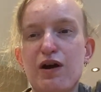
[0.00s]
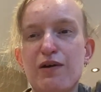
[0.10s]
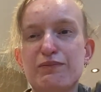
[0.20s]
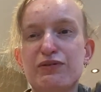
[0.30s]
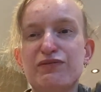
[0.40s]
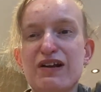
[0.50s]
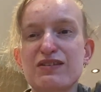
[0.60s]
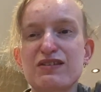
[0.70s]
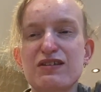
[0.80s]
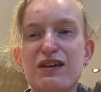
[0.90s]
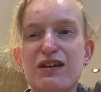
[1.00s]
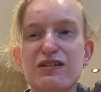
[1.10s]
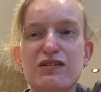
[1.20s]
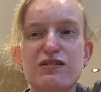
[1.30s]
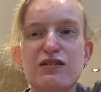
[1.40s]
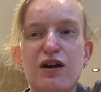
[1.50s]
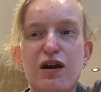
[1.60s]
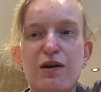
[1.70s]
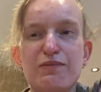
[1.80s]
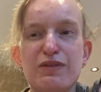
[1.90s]
prevented
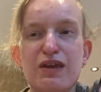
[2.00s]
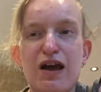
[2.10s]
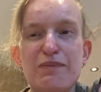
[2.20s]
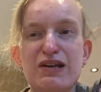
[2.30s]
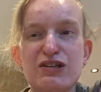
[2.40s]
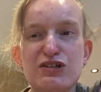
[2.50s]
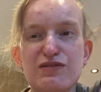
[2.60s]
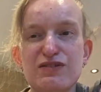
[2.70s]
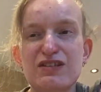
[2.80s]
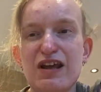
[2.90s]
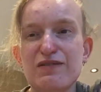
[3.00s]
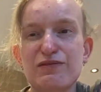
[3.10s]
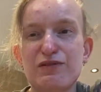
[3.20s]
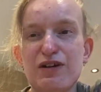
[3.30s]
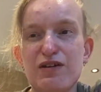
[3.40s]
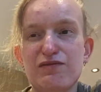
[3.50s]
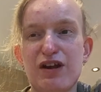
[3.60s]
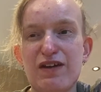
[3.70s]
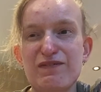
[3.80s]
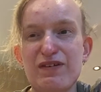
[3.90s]
the abolition of slavery for
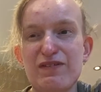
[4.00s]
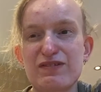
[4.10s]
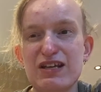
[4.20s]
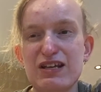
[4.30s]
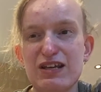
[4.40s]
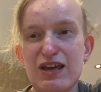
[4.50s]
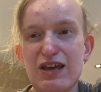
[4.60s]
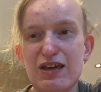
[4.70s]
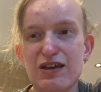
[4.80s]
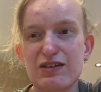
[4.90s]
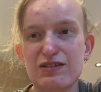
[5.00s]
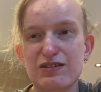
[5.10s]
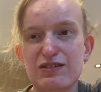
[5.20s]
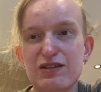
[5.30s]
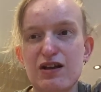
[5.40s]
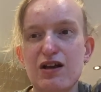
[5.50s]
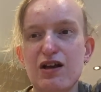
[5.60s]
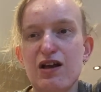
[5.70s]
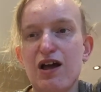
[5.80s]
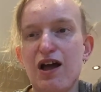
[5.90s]
like 15 years.
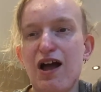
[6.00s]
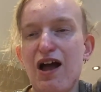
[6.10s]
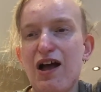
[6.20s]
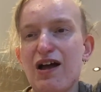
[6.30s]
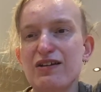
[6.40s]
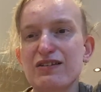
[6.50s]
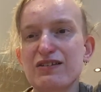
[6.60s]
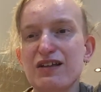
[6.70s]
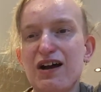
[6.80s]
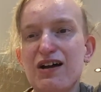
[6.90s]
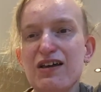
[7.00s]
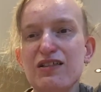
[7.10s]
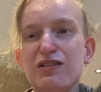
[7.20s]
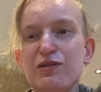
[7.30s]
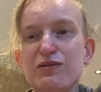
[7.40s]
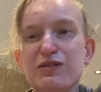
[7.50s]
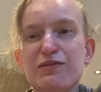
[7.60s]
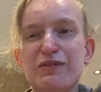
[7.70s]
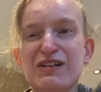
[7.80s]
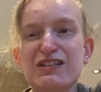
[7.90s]
And I thought
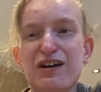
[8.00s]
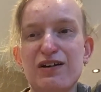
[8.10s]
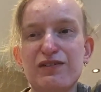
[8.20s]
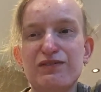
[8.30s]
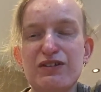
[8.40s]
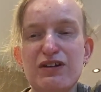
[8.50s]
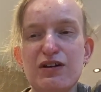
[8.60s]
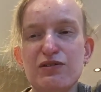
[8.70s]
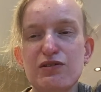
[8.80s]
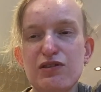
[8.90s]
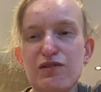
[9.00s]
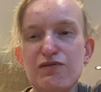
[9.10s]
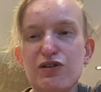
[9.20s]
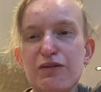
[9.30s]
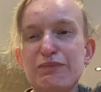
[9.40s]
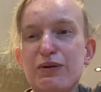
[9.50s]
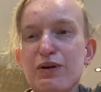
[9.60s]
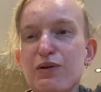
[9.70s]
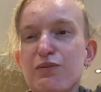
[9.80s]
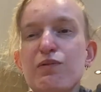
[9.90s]
to myself, they've got a
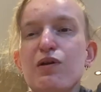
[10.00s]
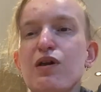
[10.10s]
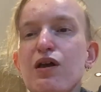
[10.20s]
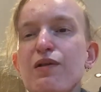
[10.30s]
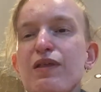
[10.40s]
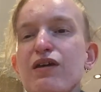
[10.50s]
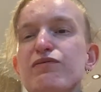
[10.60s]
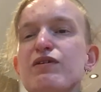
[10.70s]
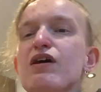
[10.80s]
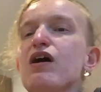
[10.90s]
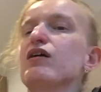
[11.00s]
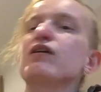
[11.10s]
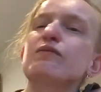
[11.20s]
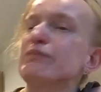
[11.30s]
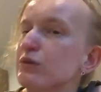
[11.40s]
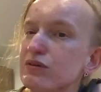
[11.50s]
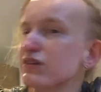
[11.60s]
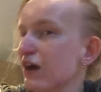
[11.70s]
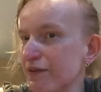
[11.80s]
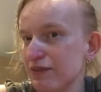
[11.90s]
point. If we are going to pull
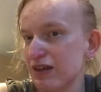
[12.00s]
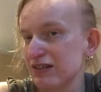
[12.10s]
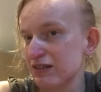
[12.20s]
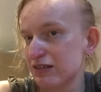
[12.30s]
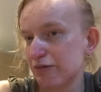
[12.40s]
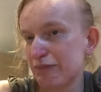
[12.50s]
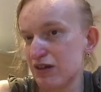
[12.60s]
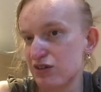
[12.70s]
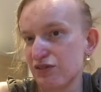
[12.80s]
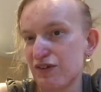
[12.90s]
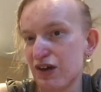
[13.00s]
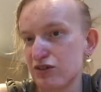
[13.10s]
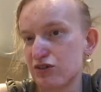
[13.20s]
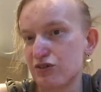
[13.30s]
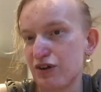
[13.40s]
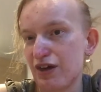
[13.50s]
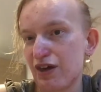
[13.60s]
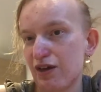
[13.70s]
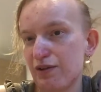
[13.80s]
down this piece of history